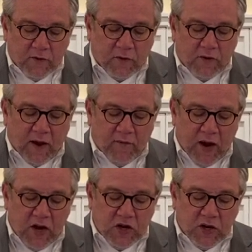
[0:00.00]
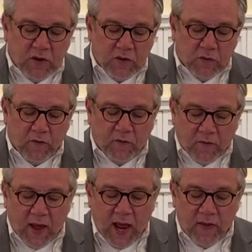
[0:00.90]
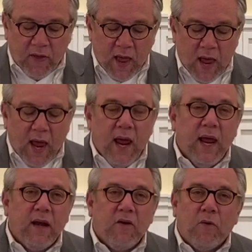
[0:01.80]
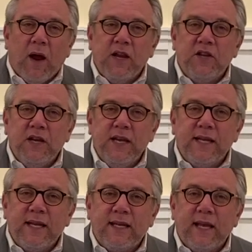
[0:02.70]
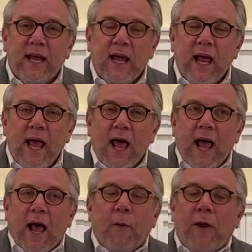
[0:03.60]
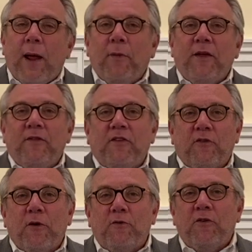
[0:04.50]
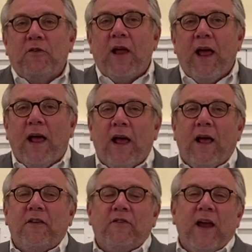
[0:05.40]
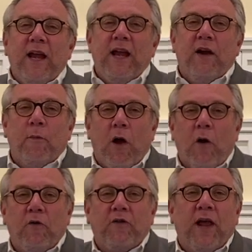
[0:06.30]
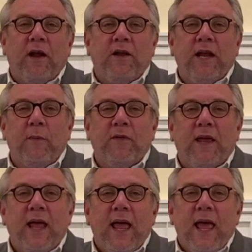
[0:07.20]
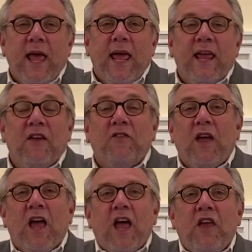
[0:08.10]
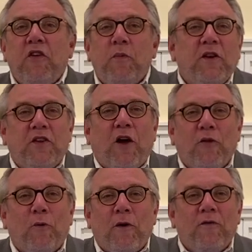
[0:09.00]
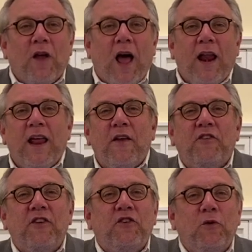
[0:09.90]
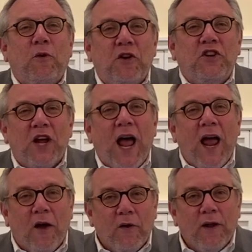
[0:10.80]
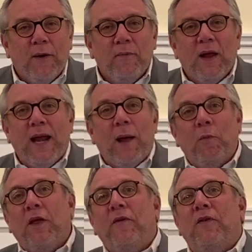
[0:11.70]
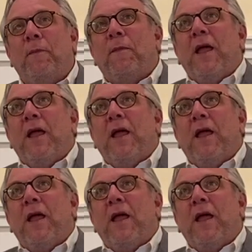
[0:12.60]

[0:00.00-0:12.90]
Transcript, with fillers: for salvation through faith in Christ Jesus. What I believe this scripture is uh, saying here, Paul is telling Timothy, he goes, You've been taught the Word of God since you were a child. And I believe that